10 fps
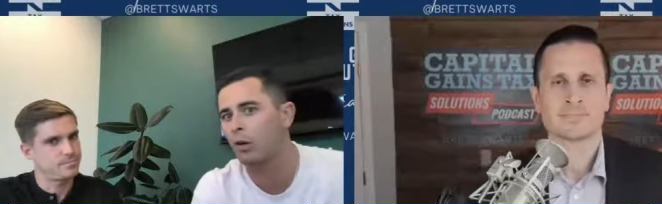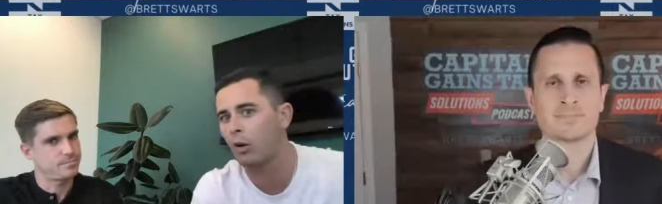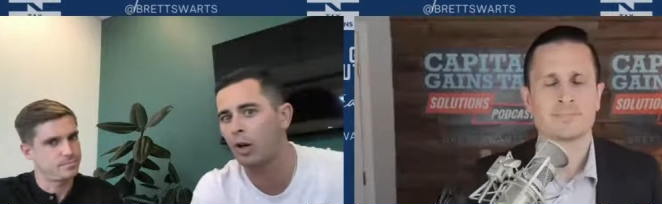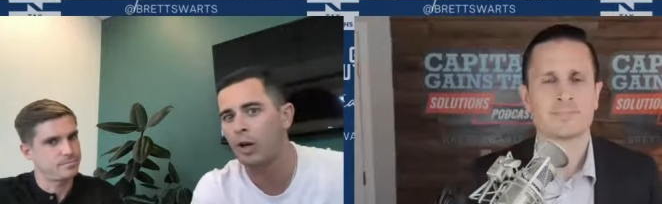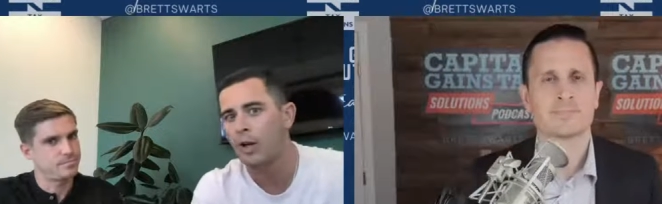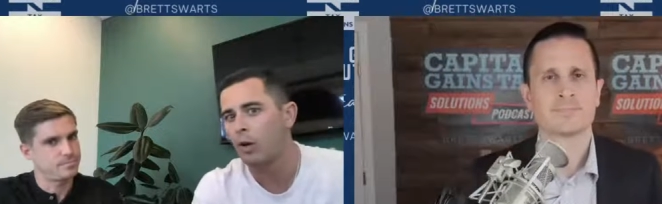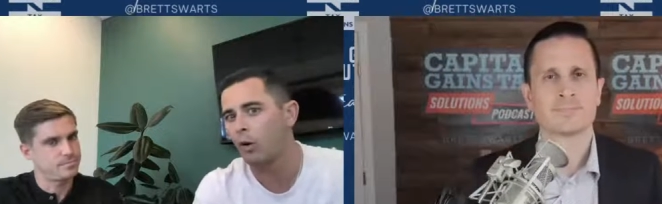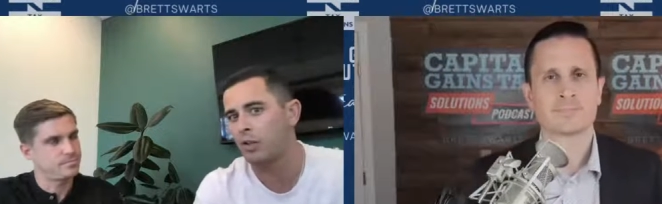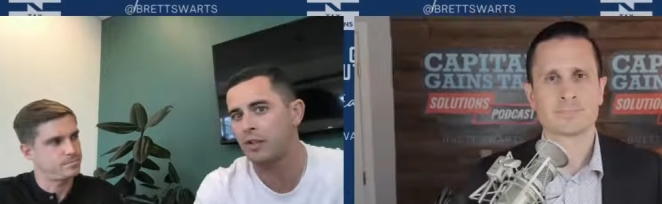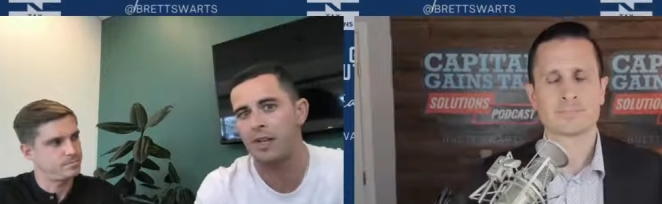Speaker 1: or
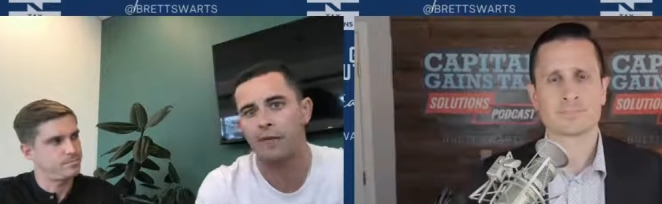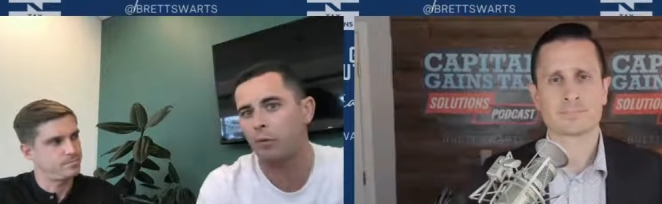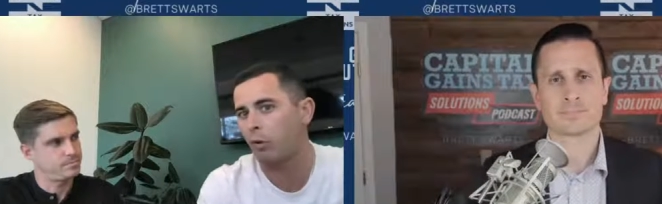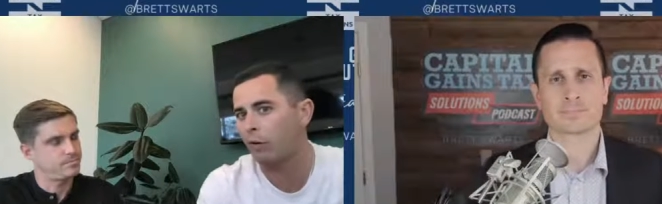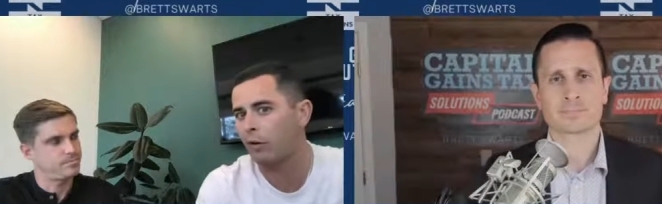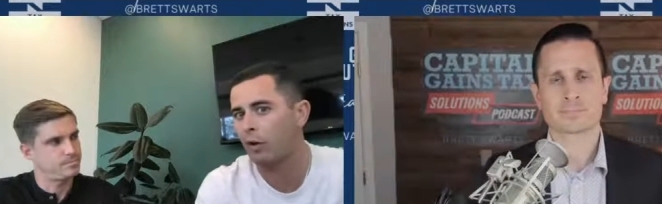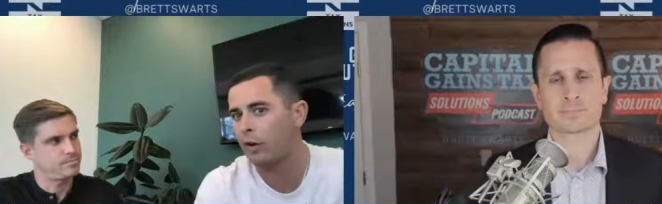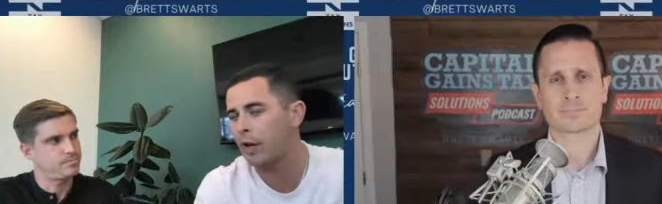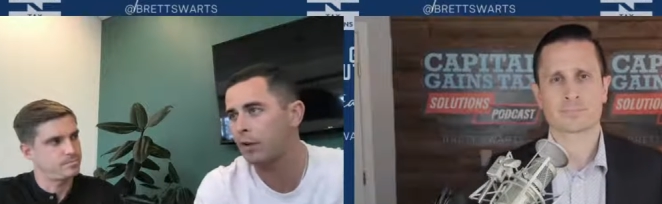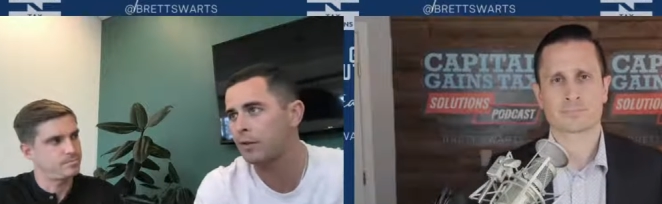or just different
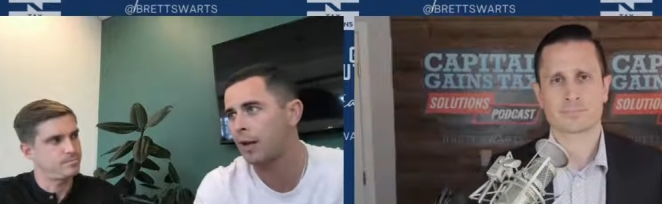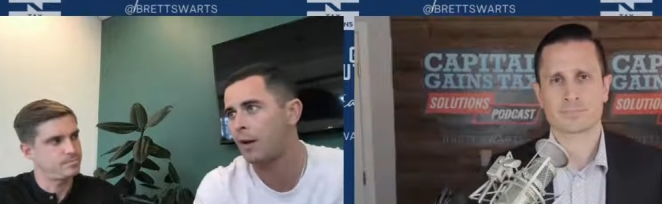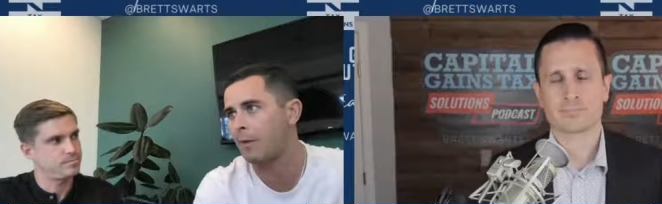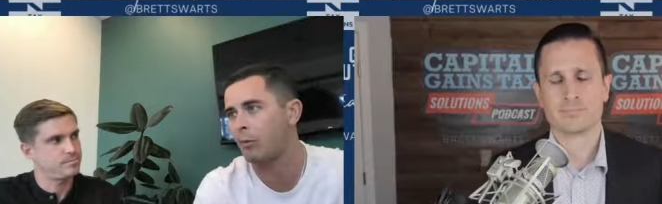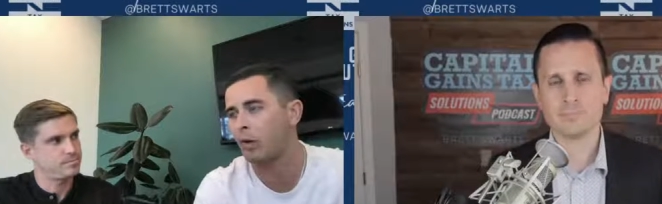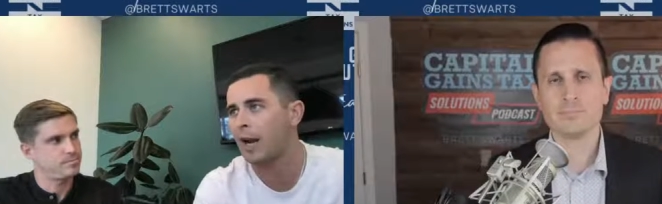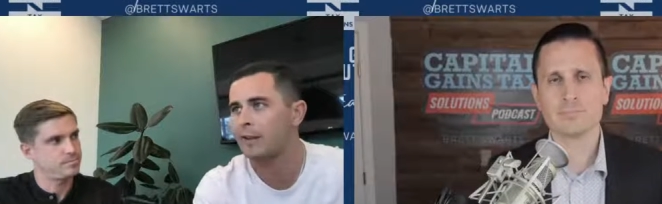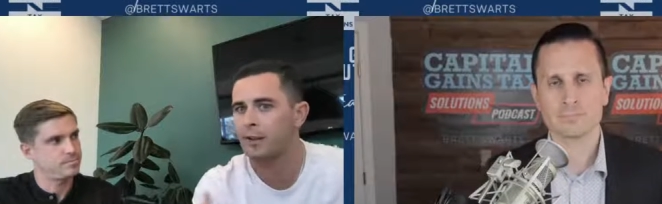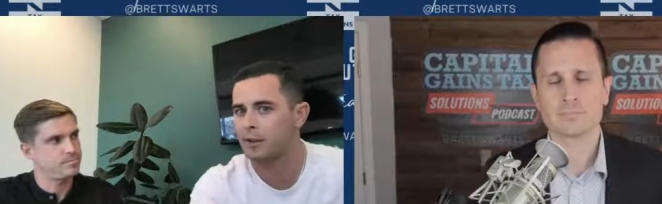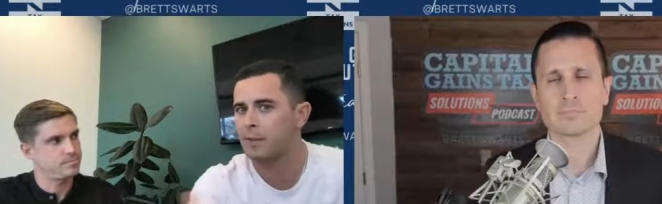portfolios, I mean, we're not
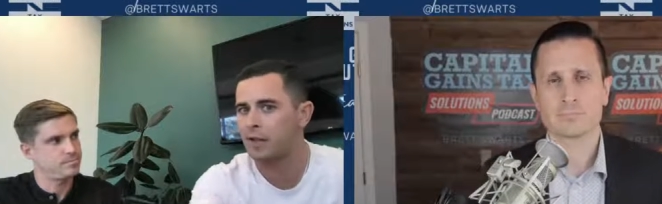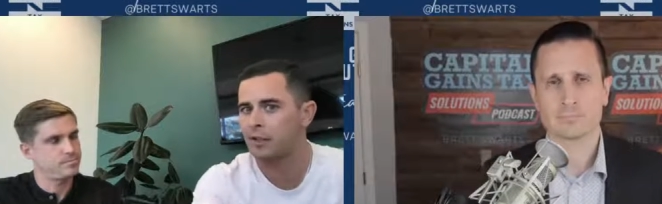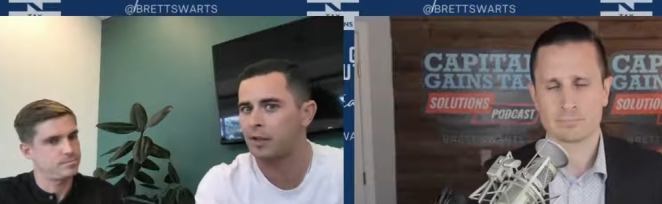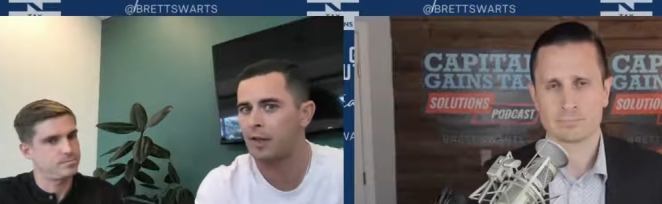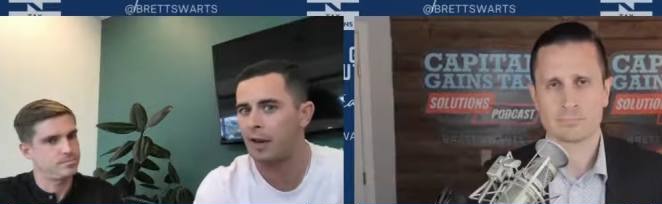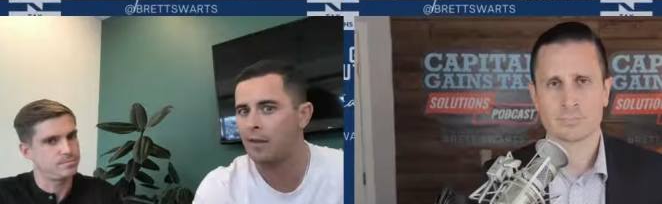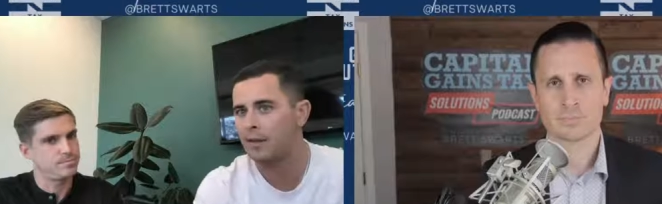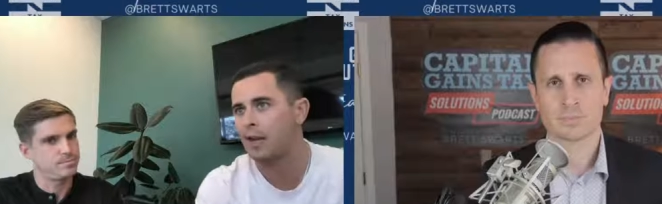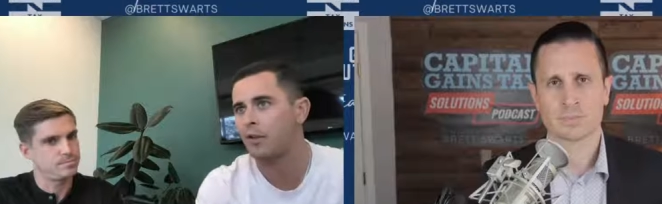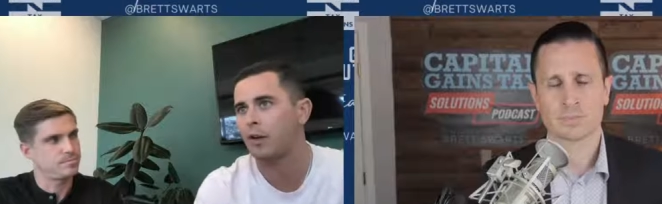doing as much in the in the
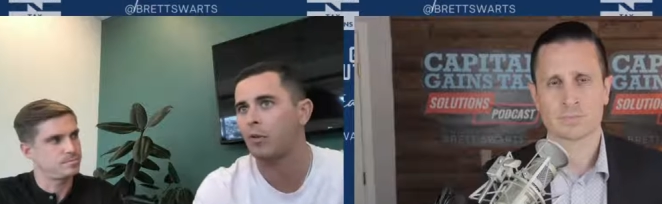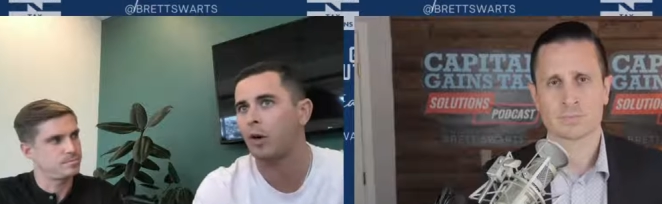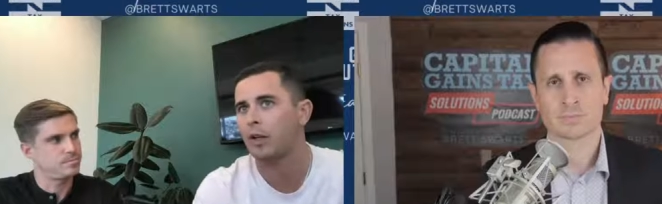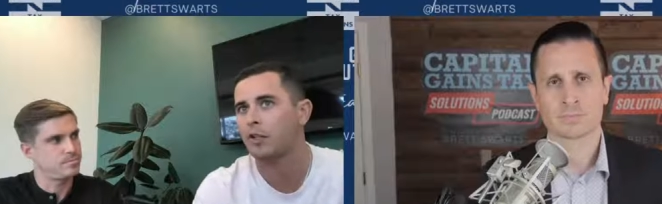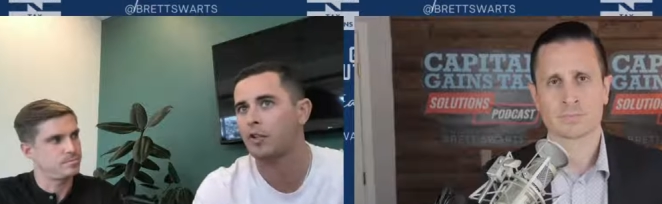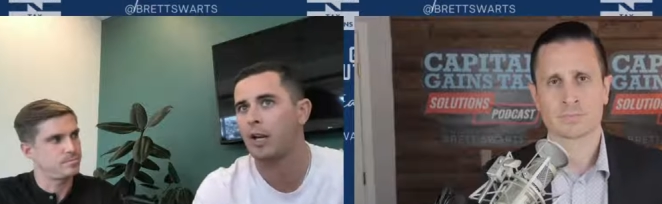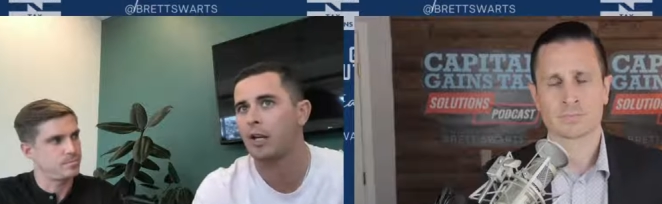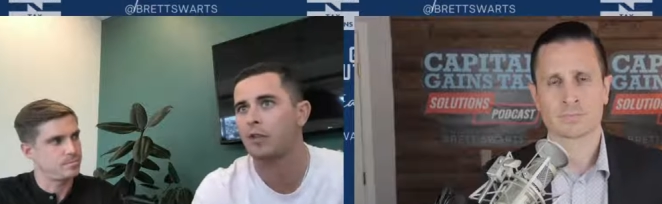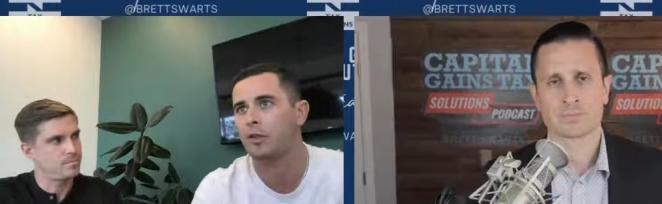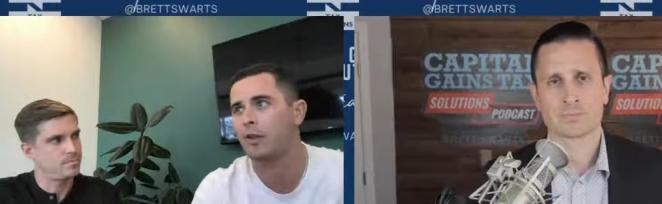1031
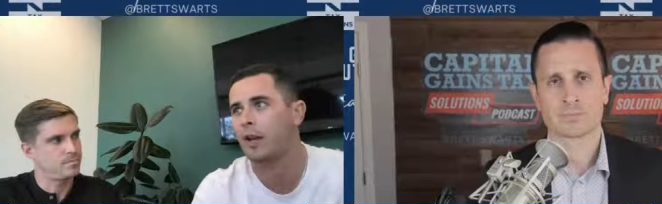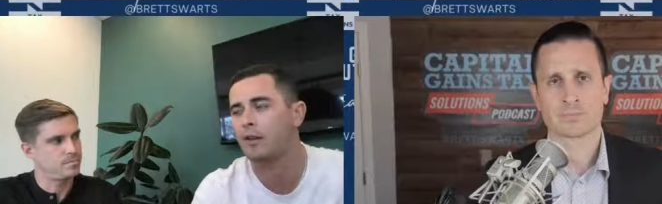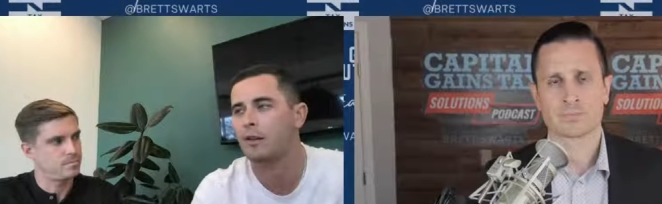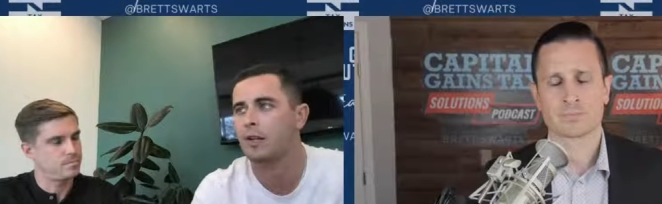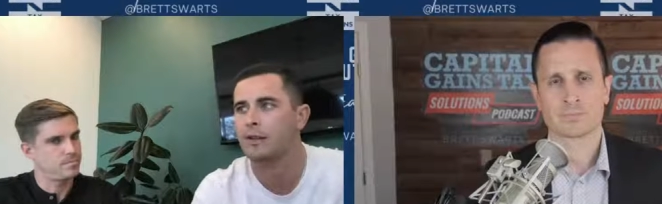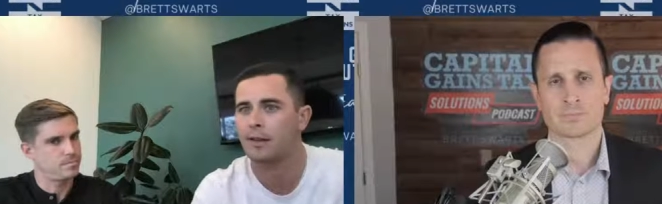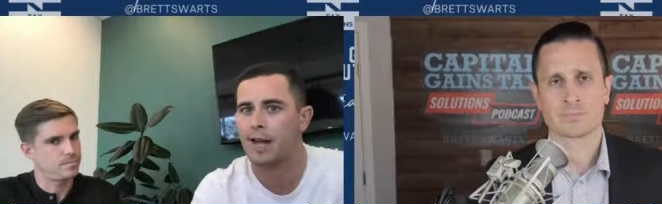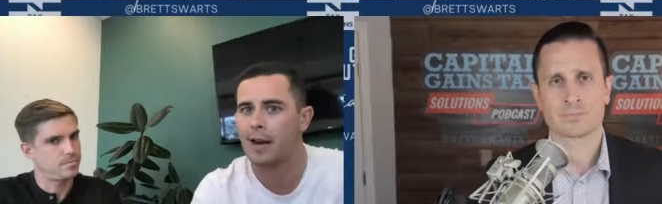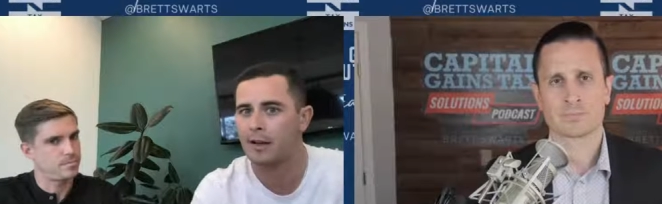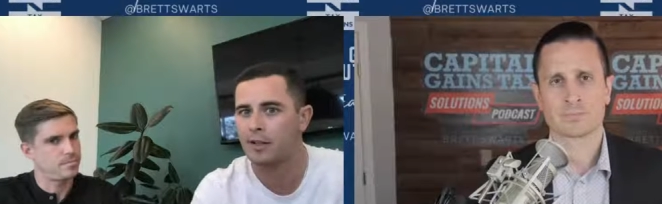exchange and, and things like
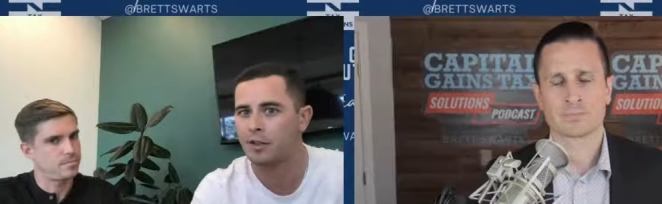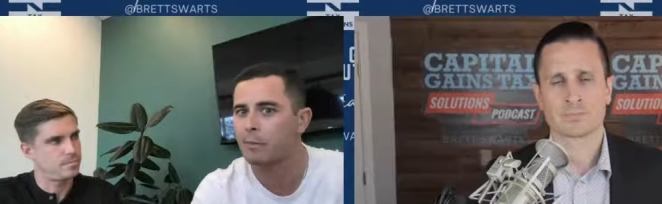that nature.